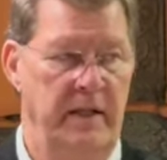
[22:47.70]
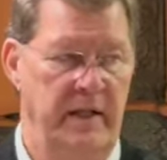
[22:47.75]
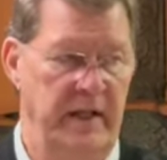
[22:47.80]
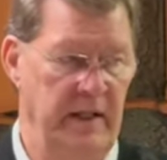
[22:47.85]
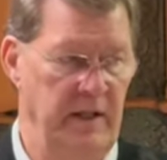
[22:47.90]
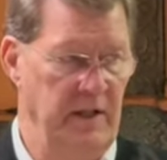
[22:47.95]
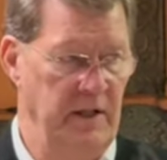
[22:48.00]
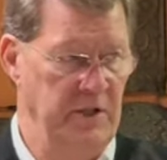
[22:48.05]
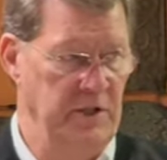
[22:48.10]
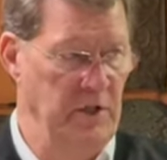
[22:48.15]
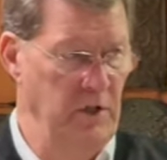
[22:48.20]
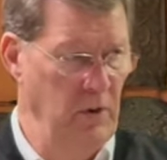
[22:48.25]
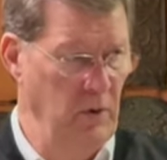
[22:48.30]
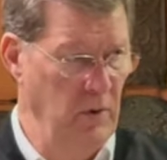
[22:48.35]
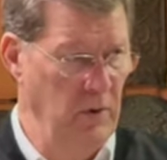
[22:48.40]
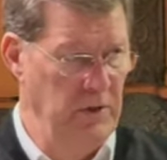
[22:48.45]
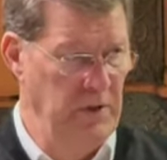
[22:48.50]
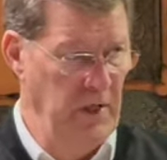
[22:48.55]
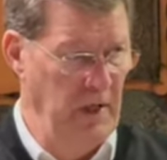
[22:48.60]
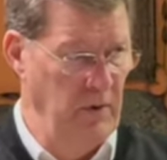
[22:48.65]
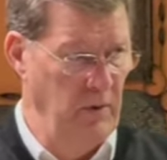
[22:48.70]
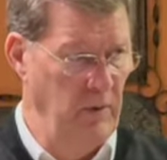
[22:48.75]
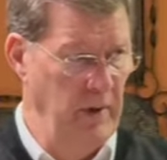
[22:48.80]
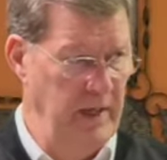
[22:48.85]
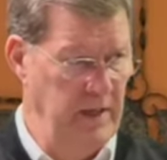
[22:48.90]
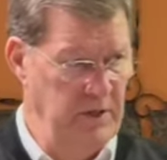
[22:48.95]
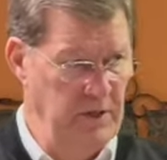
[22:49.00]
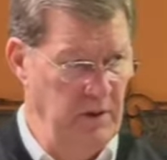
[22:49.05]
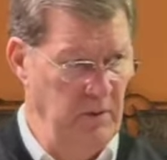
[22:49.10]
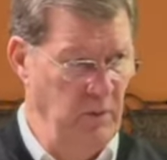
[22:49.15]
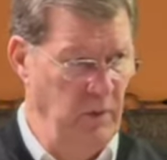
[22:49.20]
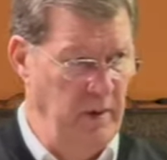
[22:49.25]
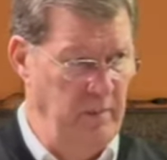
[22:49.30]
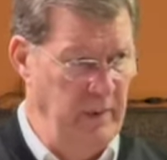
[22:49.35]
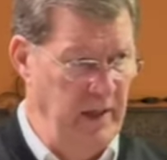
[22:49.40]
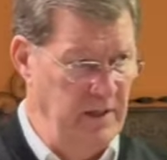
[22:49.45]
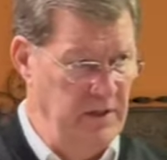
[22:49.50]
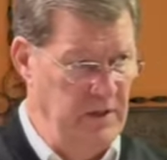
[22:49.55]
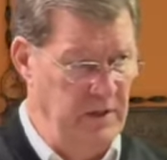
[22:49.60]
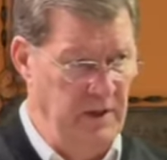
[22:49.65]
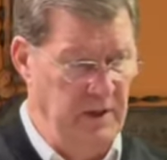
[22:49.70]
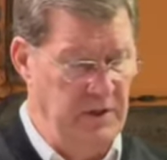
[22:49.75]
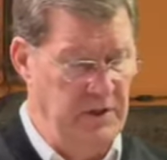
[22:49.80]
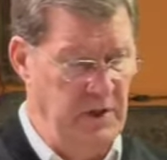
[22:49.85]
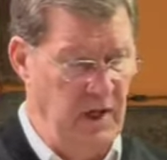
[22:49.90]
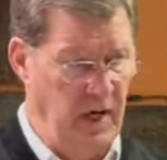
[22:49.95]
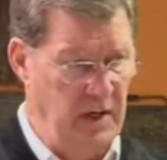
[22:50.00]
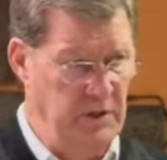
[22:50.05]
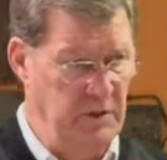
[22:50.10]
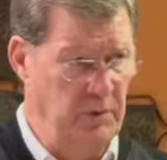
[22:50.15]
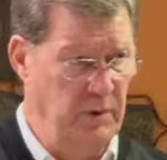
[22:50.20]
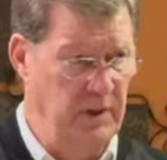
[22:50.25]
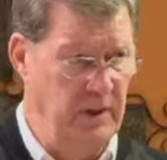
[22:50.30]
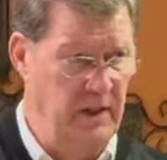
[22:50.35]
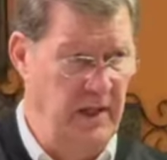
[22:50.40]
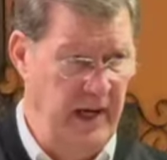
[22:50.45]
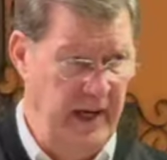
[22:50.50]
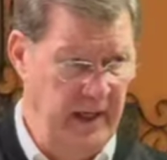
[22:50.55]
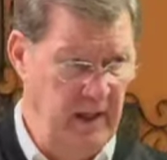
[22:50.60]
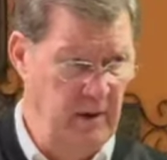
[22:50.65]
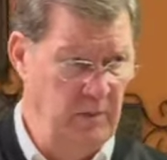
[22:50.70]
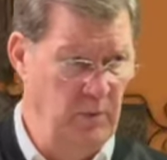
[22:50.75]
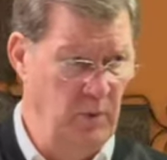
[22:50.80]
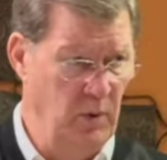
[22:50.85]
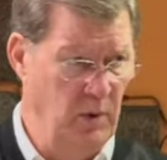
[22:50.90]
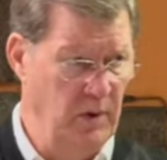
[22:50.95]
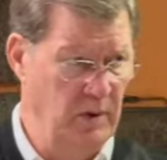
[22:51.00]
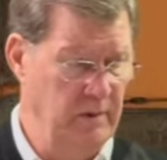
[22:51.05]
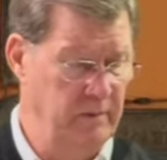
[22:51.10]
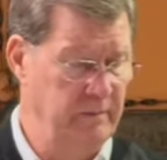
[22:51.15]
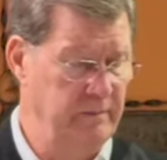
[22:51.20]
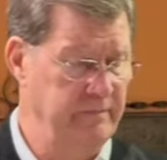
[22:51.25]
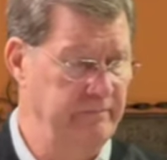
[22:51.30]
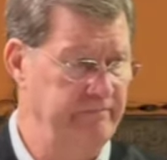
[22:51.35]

In this newer generation, we mentioned that Joshua and Caleb were